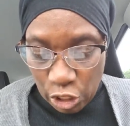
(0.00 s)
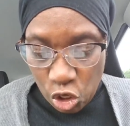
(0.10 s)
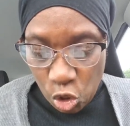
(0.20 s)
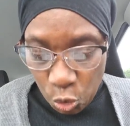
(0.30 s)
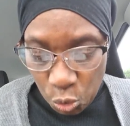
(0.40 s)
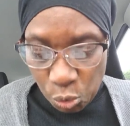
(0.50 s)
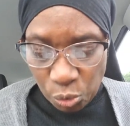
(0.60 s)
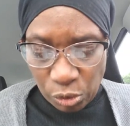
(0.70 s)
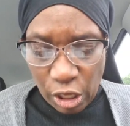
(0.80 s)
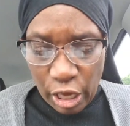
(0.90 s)
and
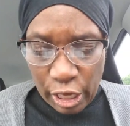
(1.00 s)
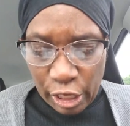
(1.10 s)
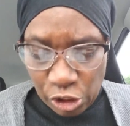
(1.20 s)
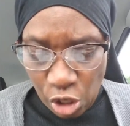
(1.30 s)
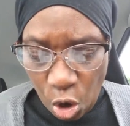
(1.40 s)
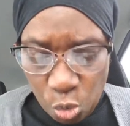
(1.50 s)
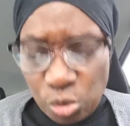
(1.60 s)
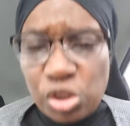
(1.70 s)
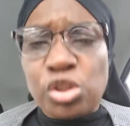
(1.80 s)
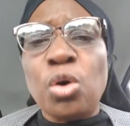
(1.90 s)
lose his
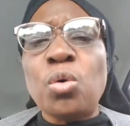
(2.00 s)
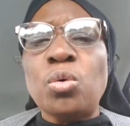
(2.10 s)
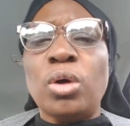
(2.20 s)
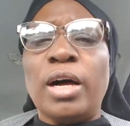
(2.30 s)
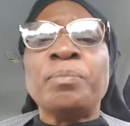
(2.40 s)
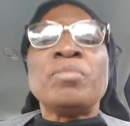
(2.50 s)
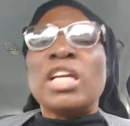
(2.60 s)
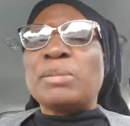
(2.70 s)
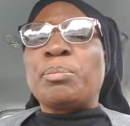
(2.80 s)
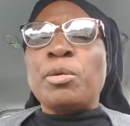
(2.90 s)
own soul
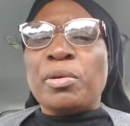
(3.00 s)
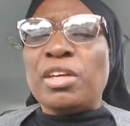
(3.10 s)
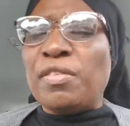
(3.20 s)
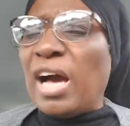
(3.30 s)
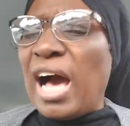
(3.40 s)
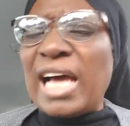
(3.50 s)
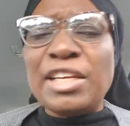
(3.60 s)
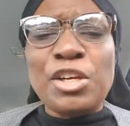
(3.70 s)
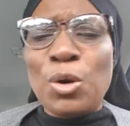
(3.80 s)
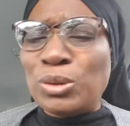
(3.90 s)
people of God
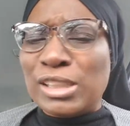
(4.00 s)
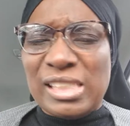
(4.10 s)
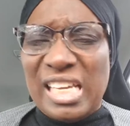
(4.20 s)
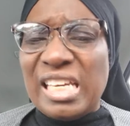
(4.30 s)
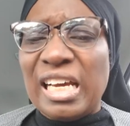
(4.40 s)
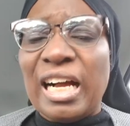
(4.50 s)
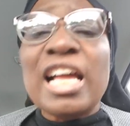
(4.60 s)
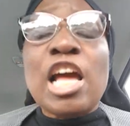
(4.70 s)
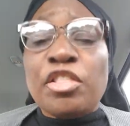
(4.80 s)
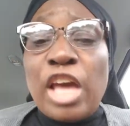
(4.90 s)
know today
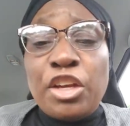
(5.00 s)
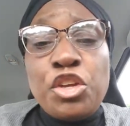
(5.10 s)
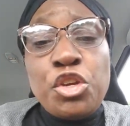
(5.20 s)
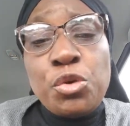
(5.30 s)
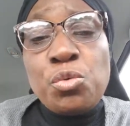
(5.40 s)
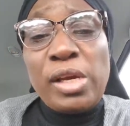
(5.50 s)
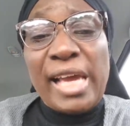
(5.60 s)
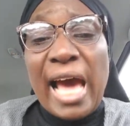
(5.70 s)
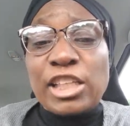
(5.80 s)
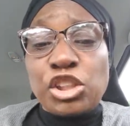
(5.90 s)
that you
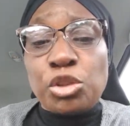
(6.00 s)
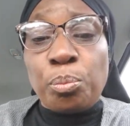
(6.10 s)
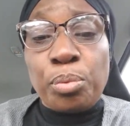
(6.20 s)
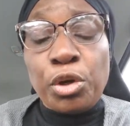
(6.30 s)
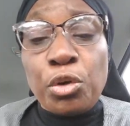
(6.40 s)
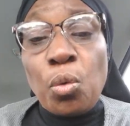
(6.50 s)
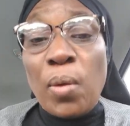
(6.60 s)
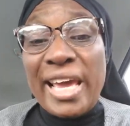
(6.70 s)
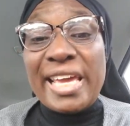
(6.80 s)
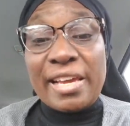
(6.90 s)
got to put
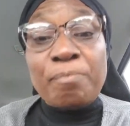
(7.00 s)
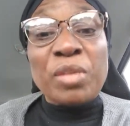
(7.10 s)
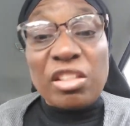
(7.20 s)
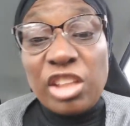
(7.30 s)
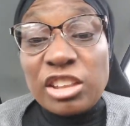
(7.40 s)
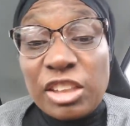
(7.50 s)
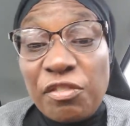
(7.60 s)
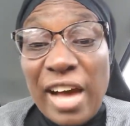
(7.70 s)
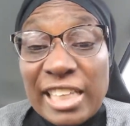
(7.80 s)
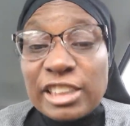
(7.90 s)
away the
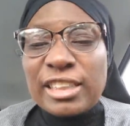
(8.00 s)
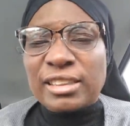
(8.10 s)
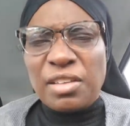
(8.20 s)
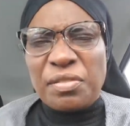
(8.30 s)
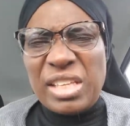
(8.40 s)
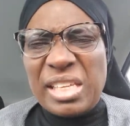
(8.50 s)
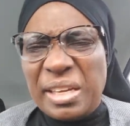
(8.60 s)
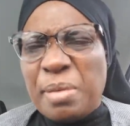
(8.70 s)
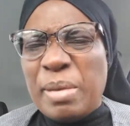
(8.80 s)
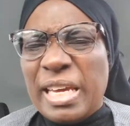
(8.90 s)
devices of the
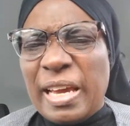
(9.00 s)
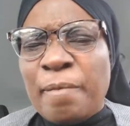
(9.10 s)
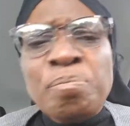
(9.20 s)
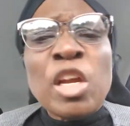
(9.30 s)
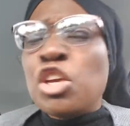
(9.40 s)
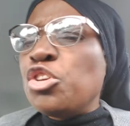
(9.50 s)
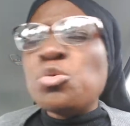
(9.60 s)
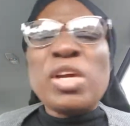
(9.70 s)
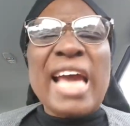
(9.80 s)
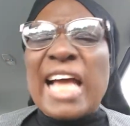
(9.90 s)
enemy.
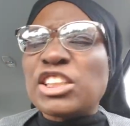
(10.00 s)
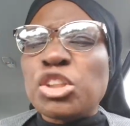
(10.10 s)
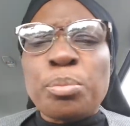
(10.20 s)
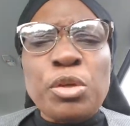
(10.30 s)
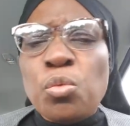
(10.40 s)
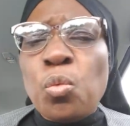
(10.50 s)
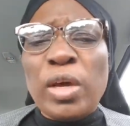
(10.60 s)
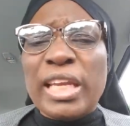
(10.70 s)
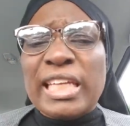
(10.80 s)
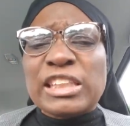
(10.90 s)
You got to be
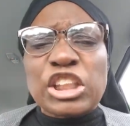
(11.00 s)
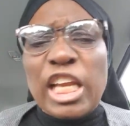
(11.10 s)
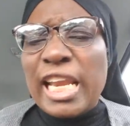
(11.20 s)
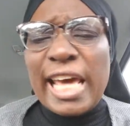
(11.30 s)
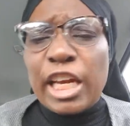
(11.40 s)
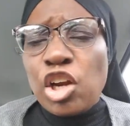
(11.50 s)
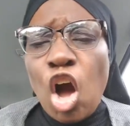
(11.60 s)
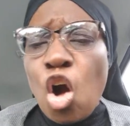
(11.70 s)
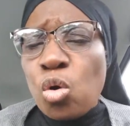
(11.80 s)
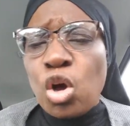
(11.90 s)
willing to let it
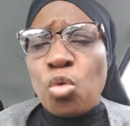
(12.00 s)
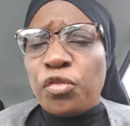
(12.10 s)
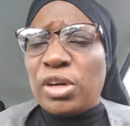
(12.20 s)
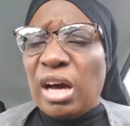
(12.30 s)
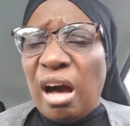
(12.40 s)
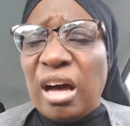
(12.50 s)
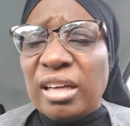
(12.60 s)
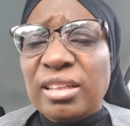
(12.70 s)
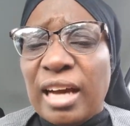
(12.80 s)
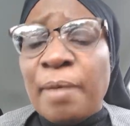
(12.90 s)
all go for
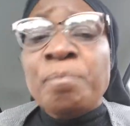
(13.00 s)
God.